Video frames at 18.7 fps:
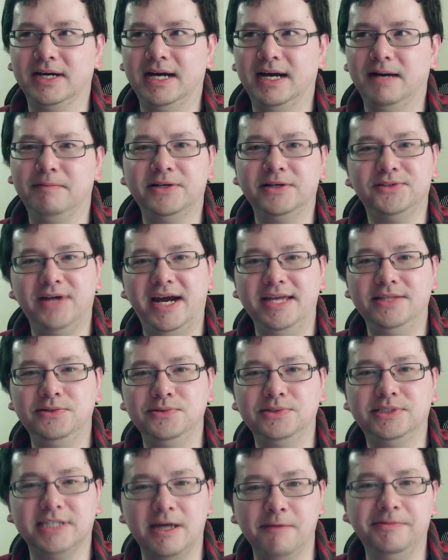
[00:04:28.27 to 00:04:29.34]
Um, I try and do
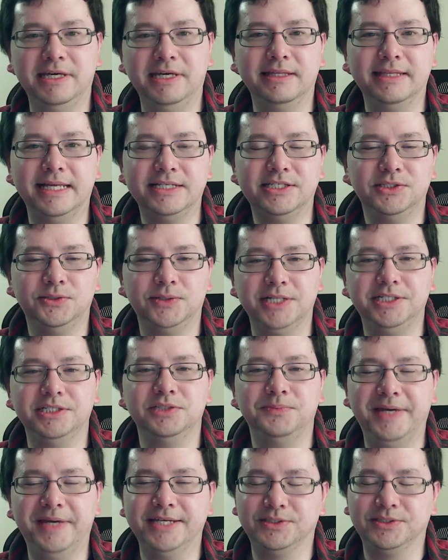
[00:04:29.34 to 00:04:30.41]
something that stretches
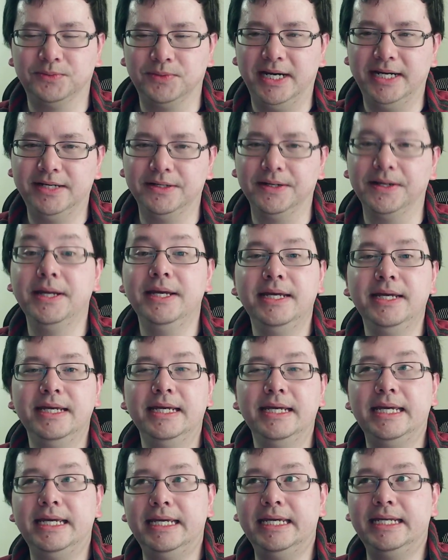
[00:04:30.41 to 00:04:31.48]
me as a writer
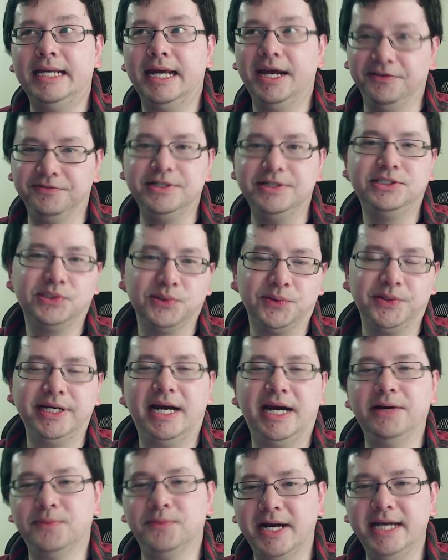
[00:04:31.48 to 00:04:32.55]
in every story
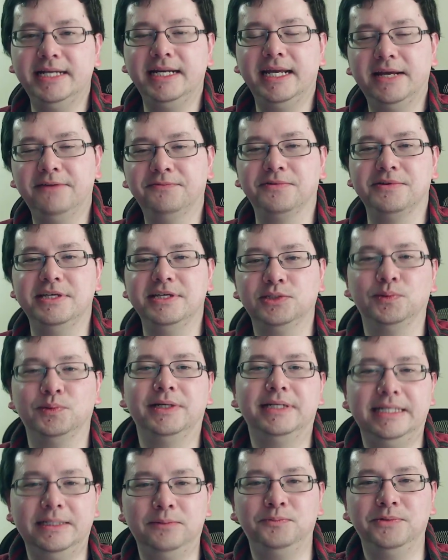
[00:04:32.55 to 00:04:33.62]
I write, and for this
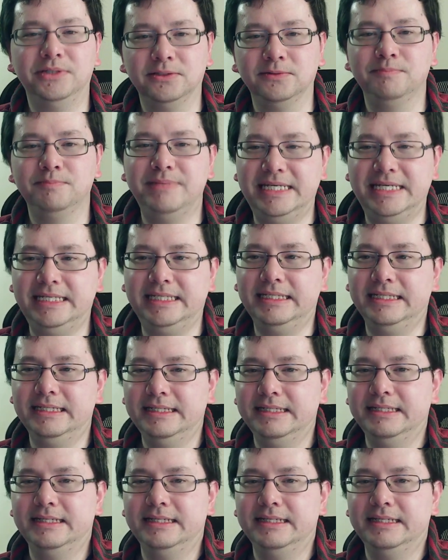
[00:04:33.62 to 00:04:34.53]
one, it will be